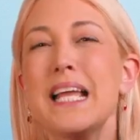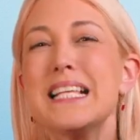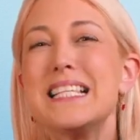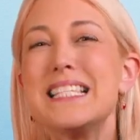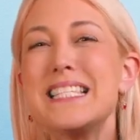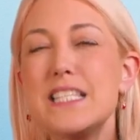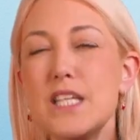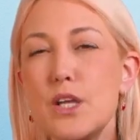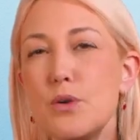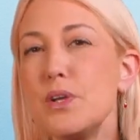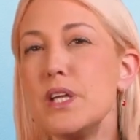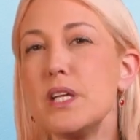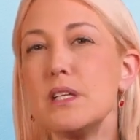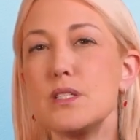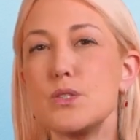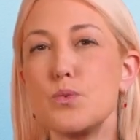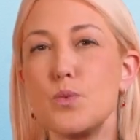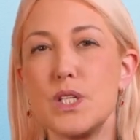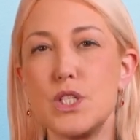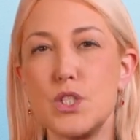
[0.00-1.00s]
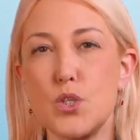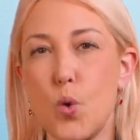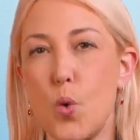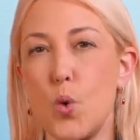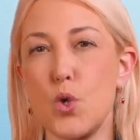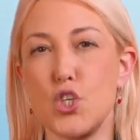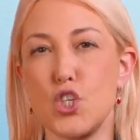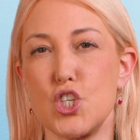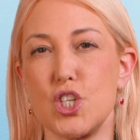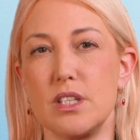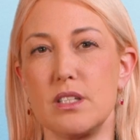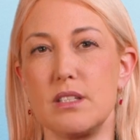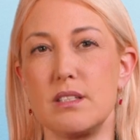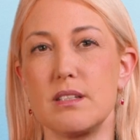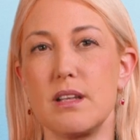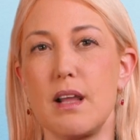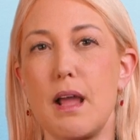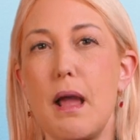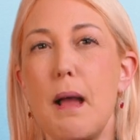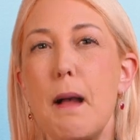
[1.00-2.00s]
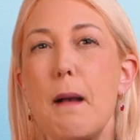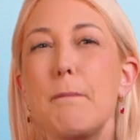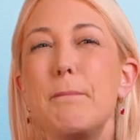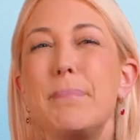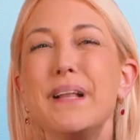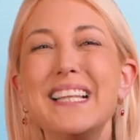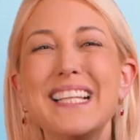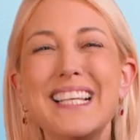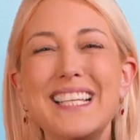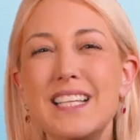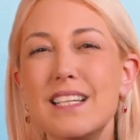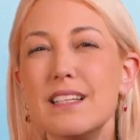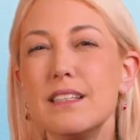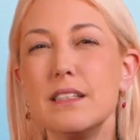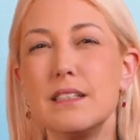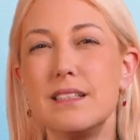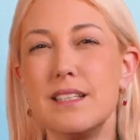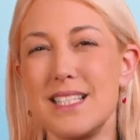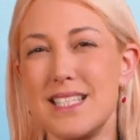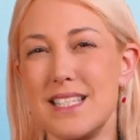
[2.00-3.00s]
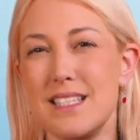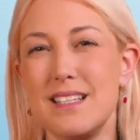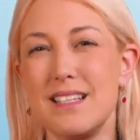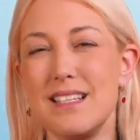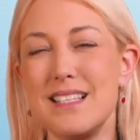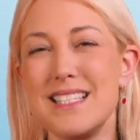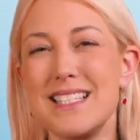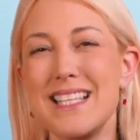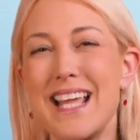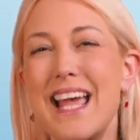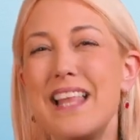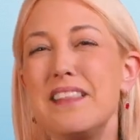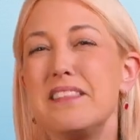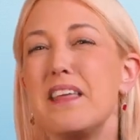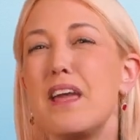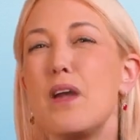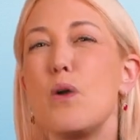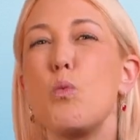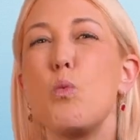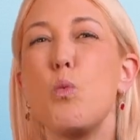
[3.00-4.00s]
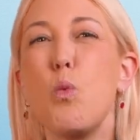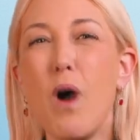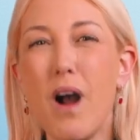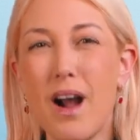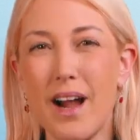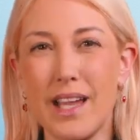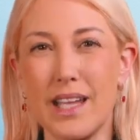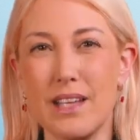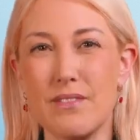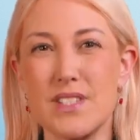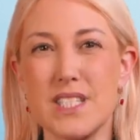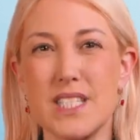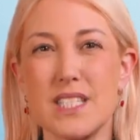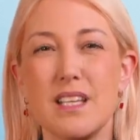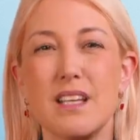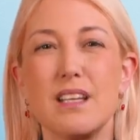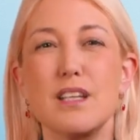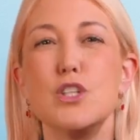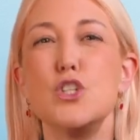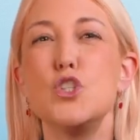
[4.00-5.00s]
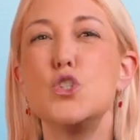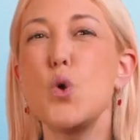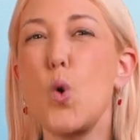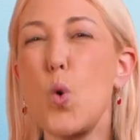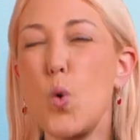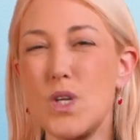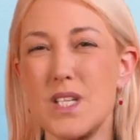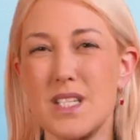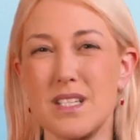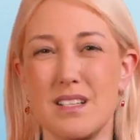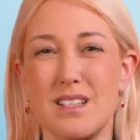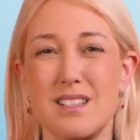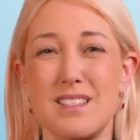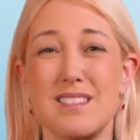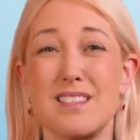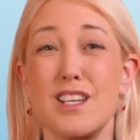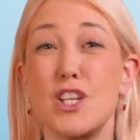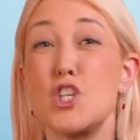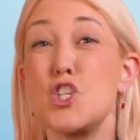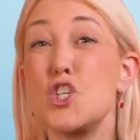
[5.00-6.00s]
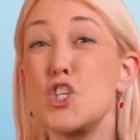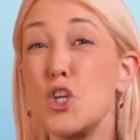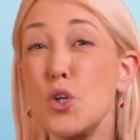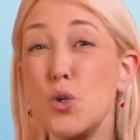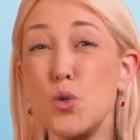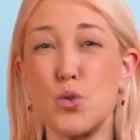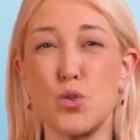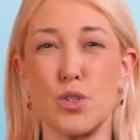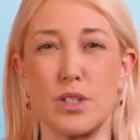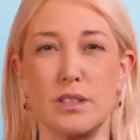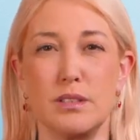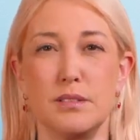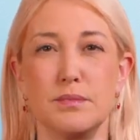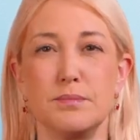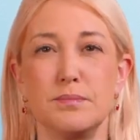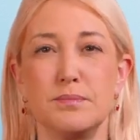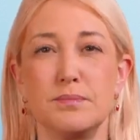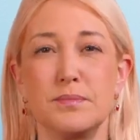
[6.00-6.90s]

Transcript: Syrians were tortured, political dissidents and their wives, daughters, children.